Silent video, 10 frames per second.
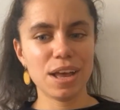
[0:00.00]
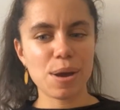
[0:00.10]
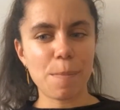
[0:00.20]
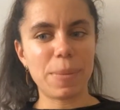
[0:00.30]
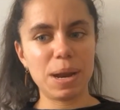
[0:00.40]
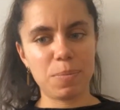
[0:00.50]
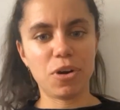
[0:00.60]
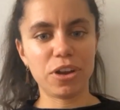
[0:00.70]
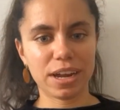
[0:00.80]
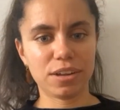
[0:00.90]
my
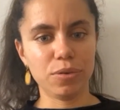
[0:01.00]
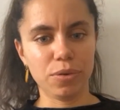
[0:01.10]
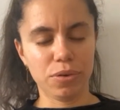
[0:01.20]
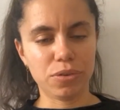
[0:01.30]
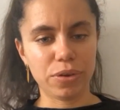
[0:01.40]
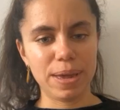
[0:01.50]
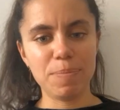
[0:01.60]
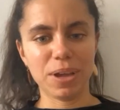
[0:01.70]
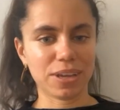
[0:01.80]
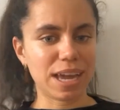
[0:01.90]
project to, to him
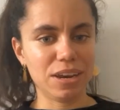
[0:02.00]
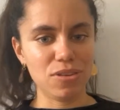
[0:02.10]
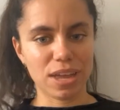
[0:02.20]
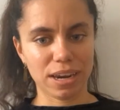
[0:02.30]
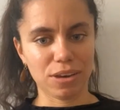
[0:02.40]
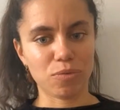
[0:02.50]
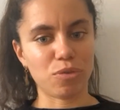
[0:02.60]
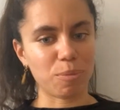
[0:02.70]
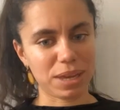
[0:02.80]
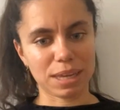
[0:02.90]
because I knew that
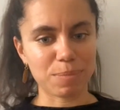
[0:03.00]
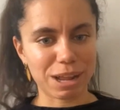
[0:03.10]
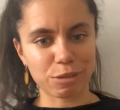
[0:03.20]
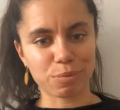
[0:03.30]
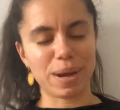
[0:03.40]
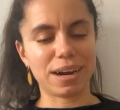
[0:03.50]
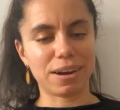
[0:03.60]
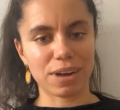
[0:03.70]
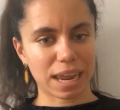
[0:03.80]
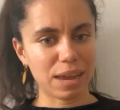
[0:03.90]
from his math
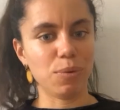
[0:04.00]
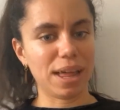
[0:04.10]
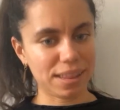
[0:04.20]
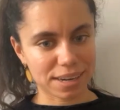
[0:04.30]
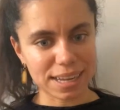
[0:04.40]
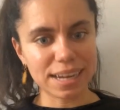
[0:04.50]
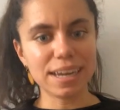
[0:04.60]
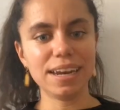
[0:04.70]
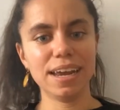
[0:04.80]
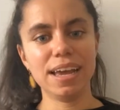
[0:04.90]
background like he will understand
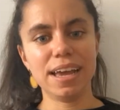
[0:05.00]
it